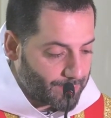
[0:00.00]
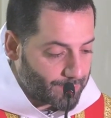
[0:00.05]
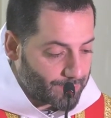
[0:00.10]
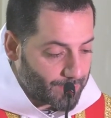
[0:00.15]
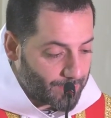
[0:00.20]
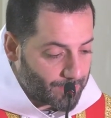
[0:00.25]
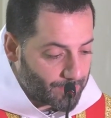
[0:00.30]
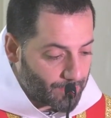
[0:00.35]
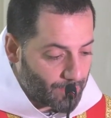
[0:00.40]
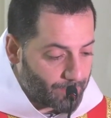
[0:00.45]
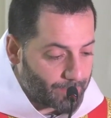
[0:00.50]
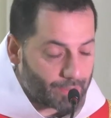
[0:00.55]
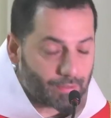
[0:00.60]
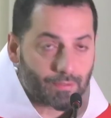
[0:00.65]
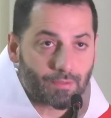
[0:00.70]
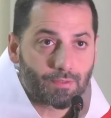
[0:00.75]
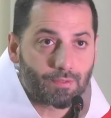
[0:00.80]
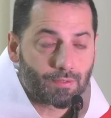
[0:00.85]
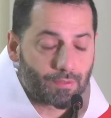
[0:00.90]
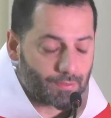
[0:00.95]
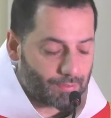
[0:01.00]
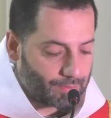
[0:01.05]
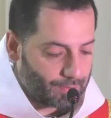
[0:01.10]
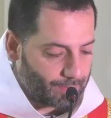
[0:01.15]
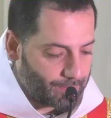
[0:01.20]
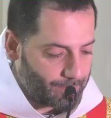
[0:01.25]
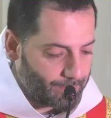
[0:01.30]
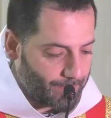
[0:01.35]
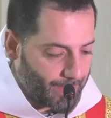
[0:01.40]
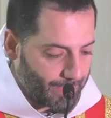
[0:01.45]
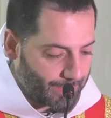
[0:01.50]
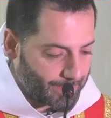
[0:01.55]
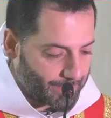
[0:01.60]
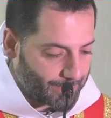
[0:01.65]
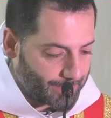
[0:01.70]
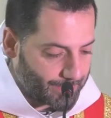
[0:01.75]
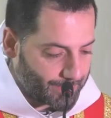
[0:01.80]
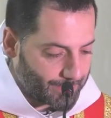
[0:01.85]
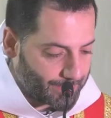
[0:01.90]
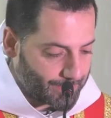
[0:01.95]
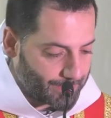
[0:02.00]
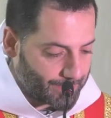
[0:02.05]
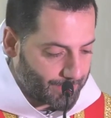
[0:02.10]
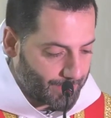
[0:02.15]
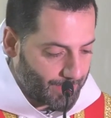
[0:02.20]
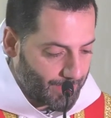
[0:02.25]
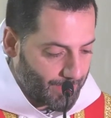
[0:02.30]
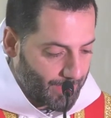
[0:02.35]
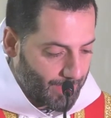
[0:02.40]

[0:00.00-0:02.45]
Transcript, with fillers: St. Thomas Becket.